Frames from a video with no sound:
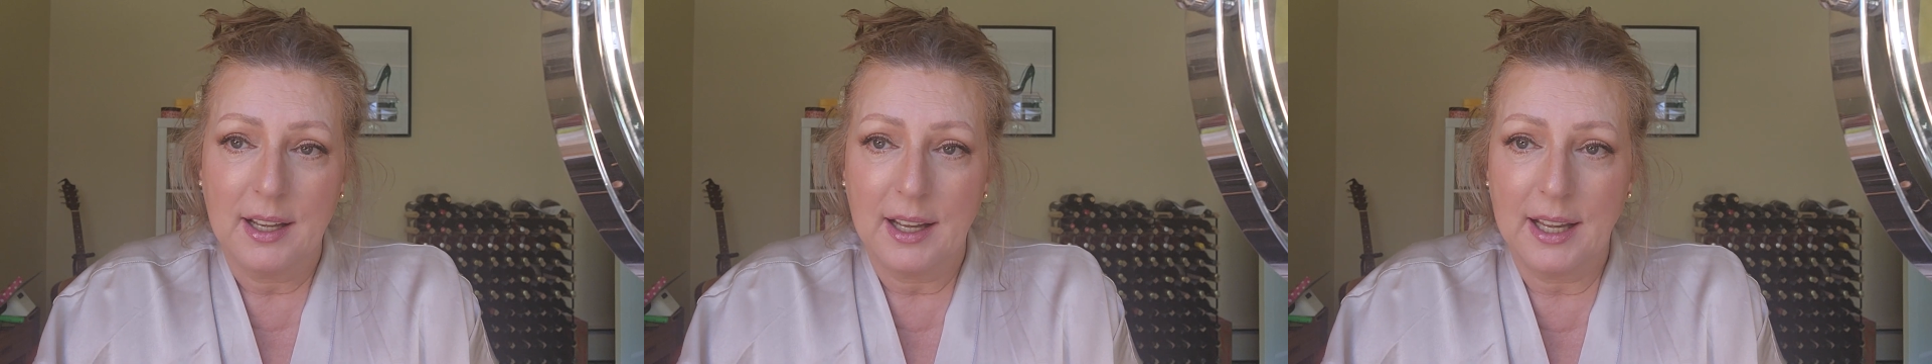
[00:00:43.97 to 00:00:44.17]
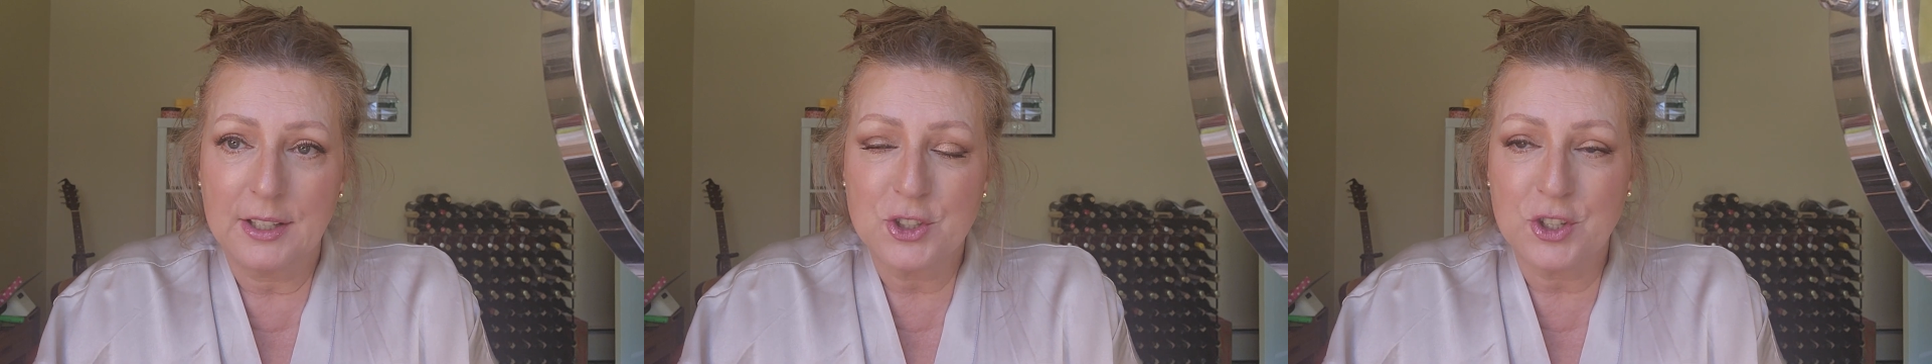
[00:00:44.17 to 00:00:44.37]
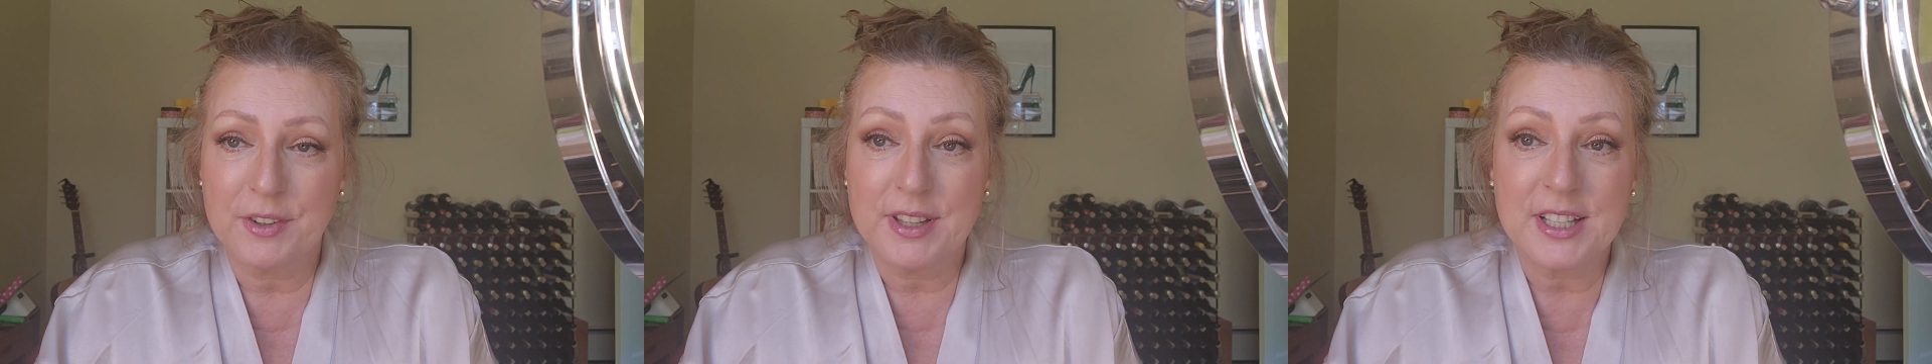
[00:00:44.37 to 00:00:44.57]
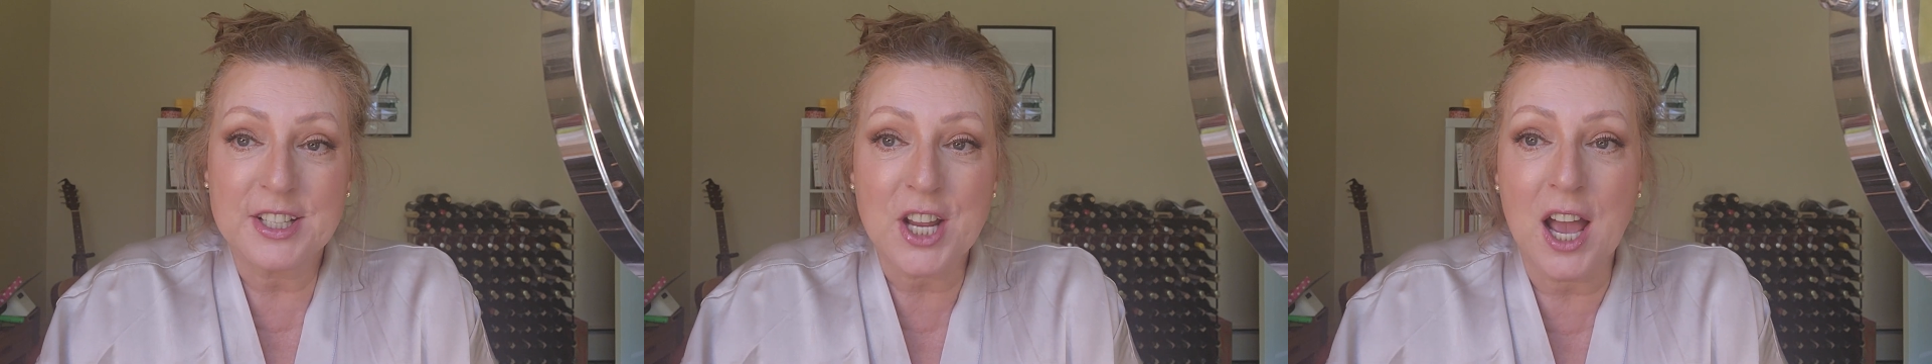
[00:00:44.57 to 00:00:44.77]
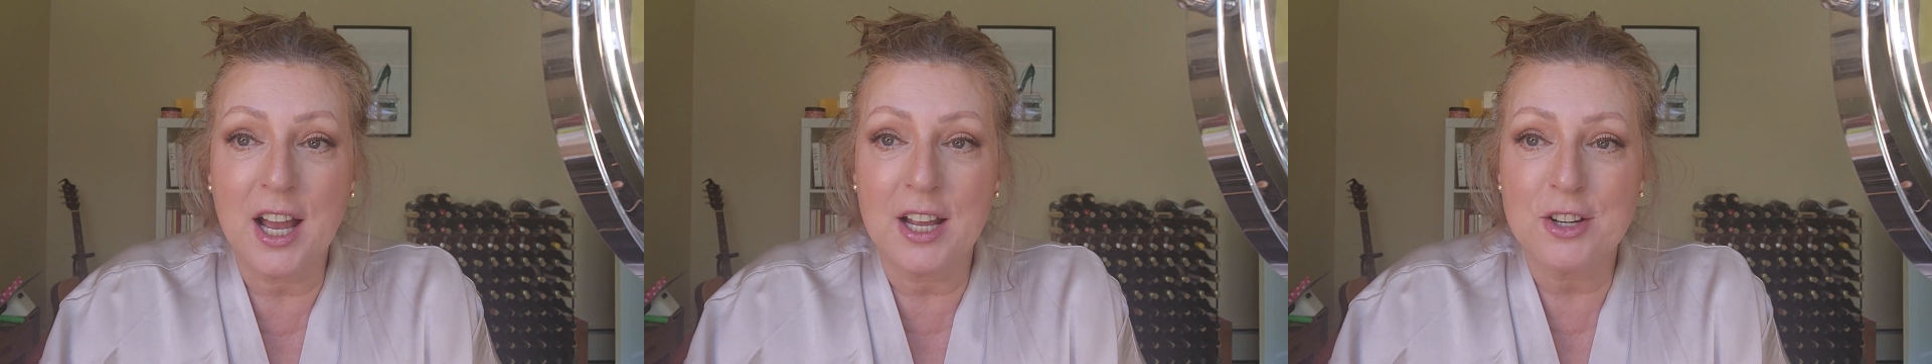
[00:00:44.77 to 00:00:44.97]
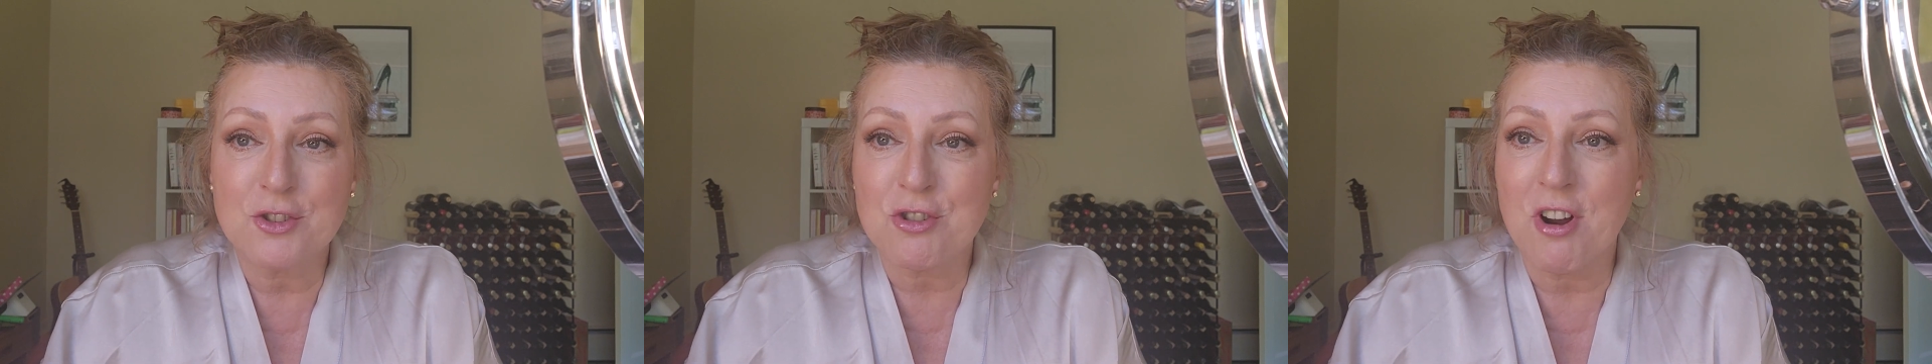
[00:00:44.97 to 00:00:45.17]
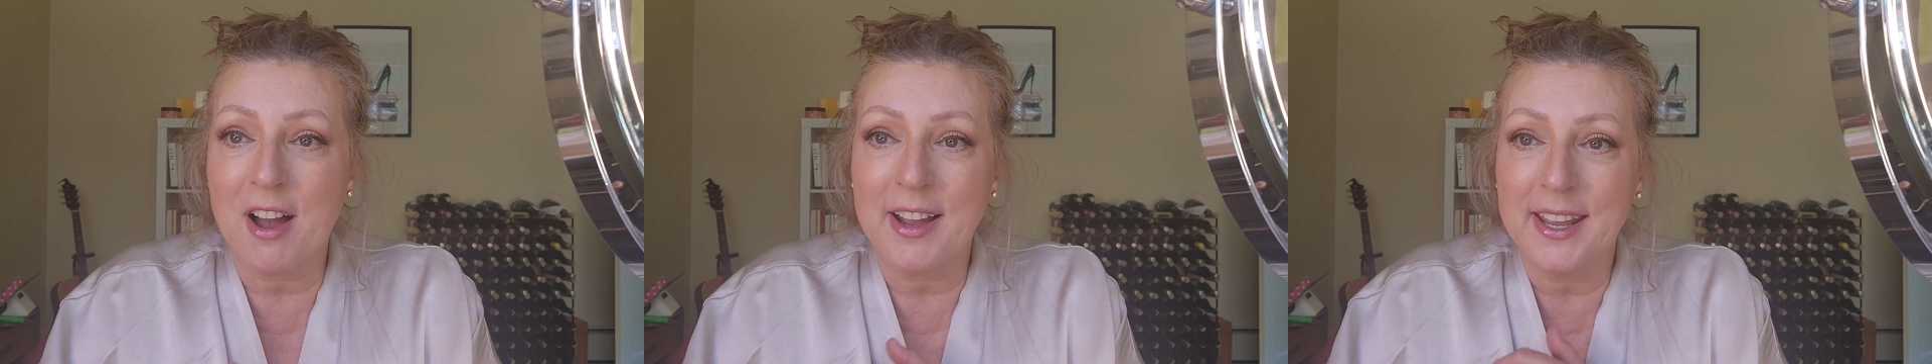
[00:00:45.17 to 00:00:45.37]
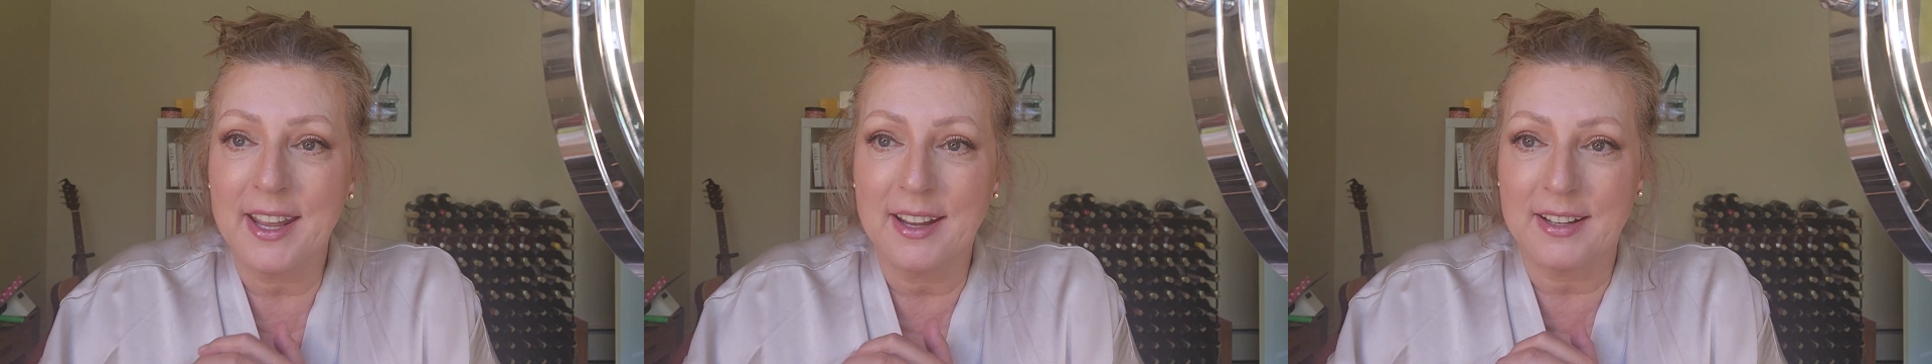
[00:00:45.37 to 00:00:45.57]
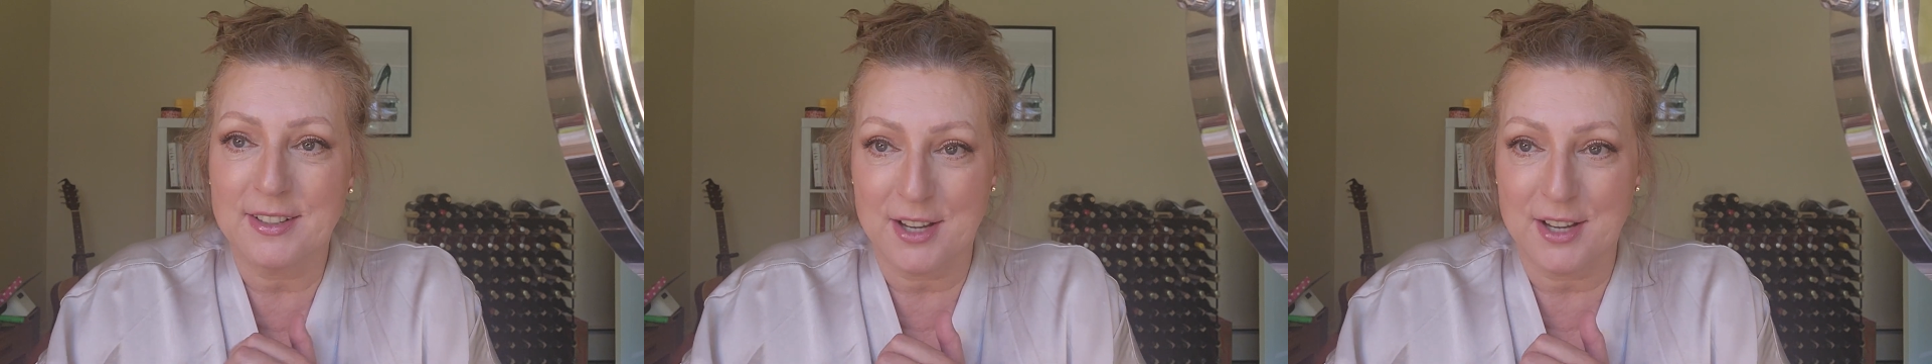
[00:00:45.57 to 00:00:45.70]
And during the trying